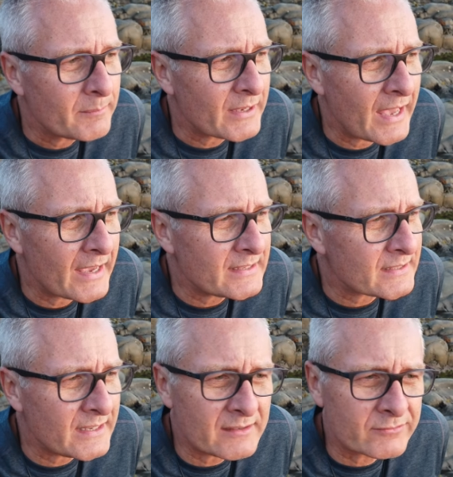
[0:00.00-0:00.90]
But yeah, he's,
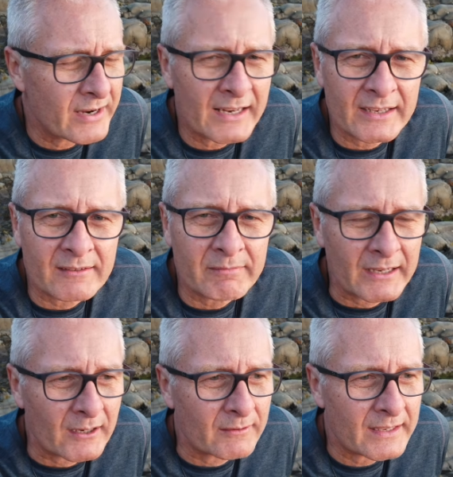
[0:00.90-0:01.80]
he's really,
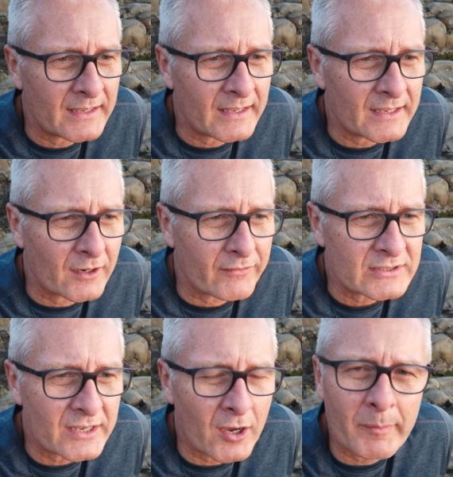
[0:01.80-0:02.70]
you know, he, he can
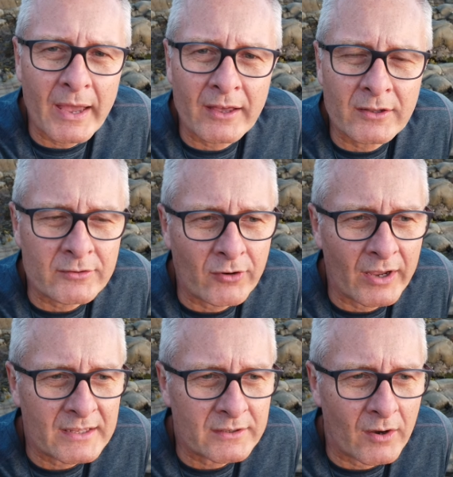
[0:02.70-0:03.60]
obviously come out at the
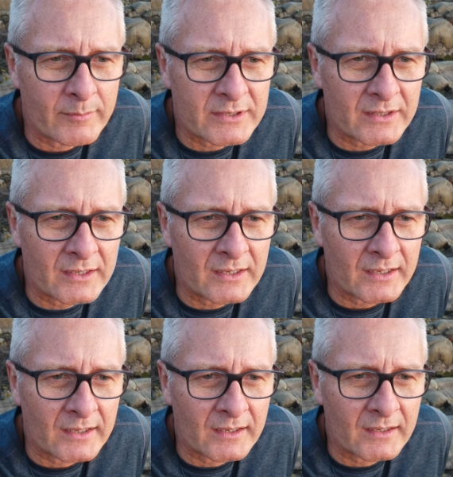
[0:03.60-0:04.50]
right times of
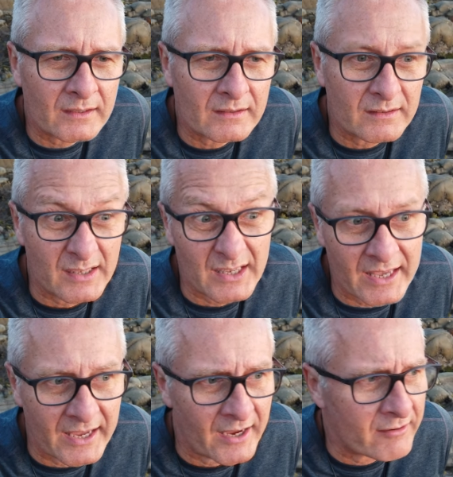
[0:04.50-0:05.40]
the, uh, the
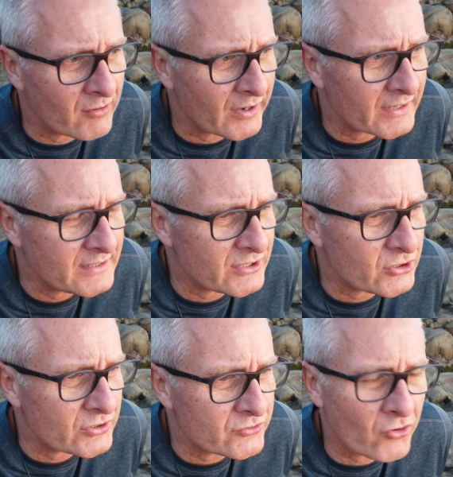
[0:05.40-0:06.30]
year, right
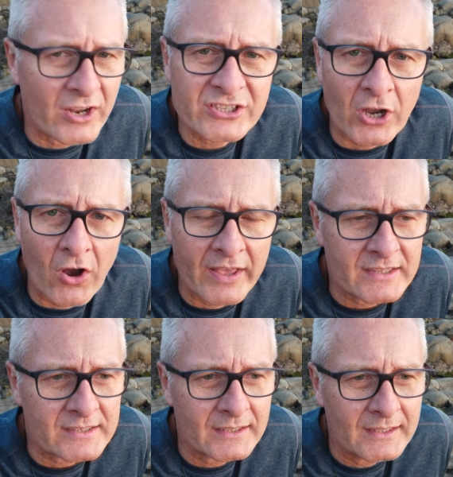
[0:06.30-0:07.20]
conditions, right
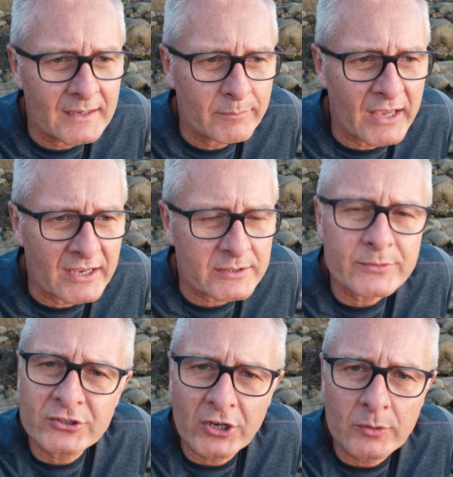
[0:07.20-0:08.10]
tides. But yeah,
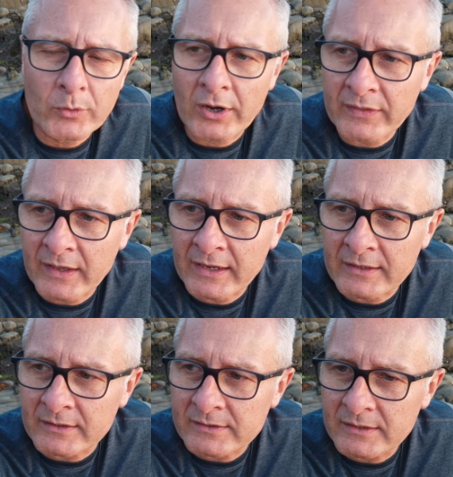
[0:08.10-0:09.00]
some stunning work that he
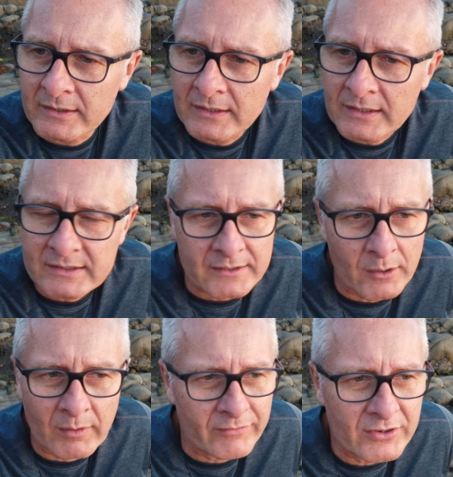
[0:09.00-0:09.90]
does.
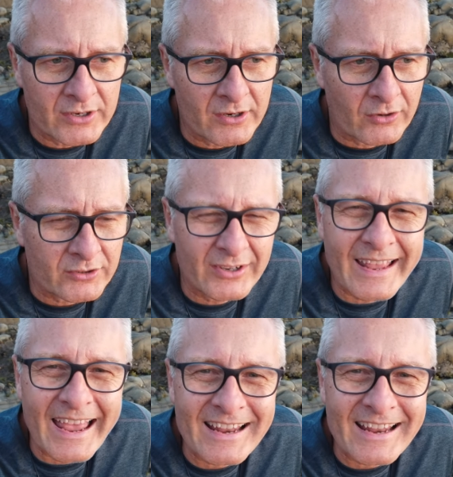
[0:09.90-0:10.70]
So I've not done